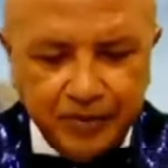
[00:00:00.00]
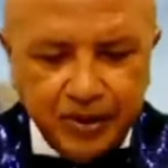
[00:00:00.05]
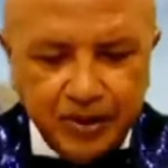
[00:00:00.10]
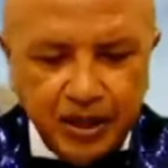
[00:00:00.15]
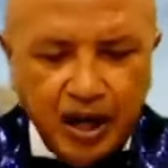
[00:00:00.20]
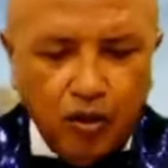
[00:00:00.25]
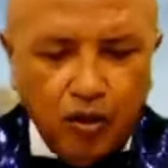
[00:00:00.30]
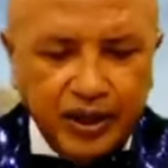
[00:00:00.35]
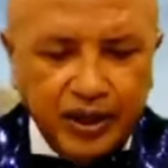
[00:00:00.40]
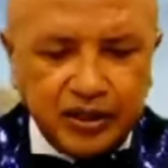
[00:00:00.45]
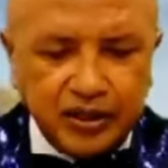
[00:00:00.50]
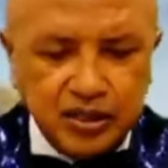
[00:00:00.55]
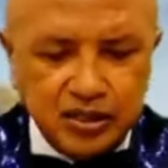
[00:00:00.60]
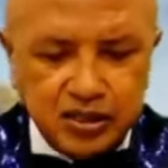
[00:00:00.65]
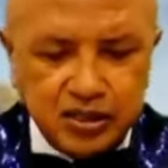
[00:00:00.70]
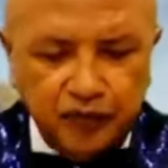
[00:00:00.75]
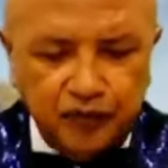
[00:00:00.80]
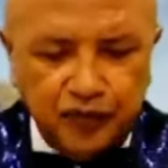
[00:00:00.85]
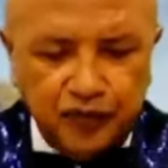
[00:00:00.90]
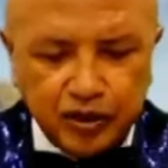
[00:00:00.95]
read it
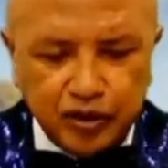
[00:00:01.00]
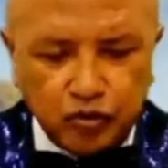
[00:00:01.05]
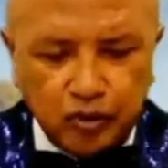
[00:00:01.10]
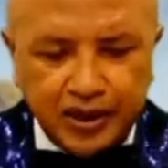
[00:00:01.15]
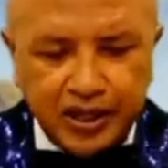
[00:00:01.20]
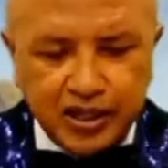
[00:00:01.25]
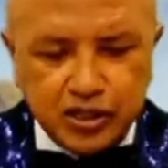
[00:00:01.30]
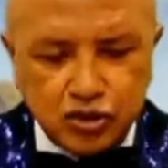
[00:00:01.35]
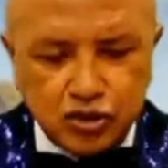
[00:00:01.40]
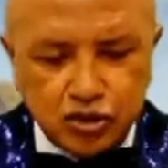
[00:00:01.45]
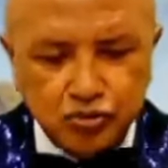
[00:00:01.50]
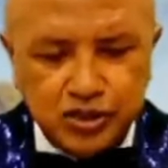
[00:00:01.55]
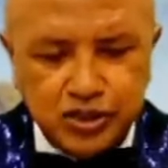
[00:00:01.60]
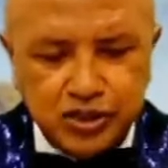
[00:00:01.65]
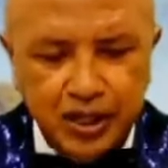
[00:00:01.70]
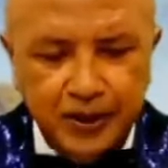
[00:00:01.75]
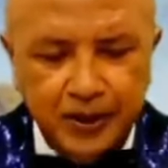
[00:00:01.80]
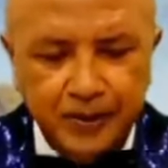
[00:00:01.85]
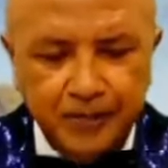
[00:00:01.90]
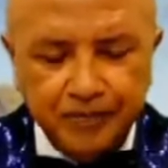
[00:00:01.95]
on the Sefer Torat
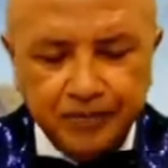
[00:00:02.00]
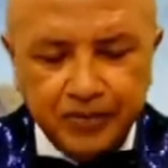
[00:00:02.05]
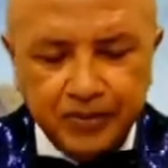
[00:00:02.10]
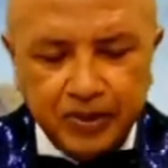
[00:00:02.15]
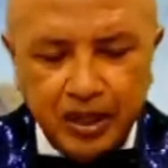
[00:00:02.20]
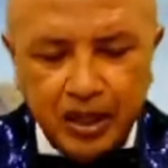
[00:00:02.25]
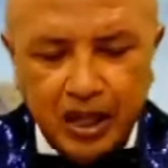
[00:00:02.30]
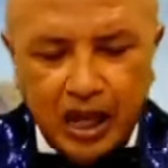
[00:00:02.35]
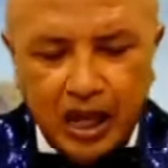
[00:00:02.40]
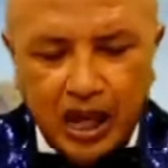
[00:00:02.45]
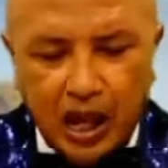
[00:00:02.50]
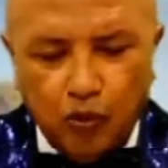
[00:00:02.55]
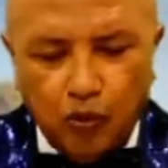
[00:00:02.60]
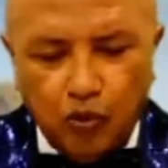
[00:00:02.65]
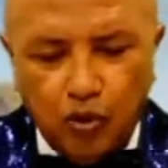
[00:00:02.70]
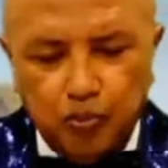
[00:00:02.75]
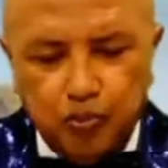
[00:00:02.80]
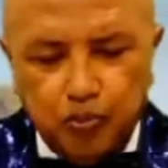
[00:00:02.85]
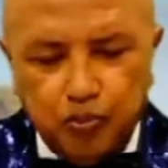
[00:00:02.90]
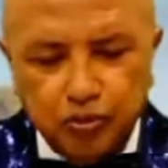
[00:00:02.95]
of Jews
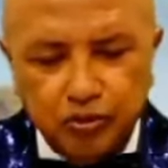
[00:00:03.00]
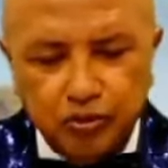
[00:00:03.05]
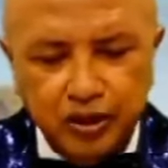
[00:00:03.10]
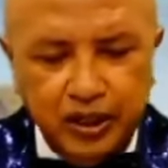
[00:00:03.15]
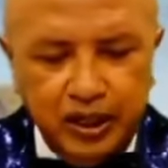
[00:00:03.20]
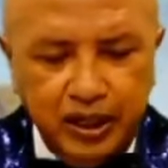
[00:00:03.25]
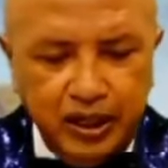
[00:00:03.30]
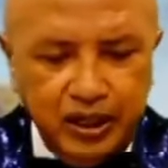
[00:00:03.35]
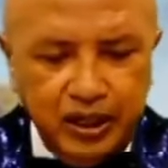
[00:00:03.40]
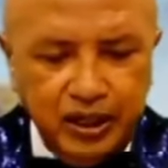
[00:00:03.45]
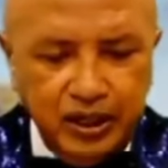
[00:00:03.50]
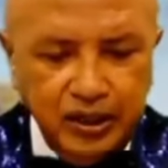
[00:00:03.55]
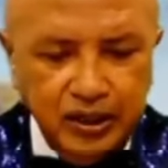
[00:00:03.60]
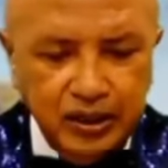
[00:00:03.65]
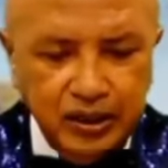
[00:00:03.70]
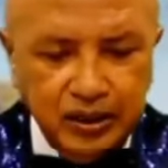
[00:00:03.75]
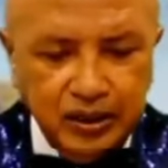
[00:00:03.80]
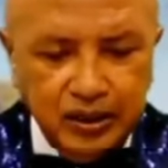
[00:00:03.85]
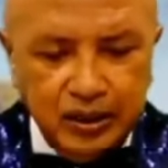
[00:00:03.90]
in Exodus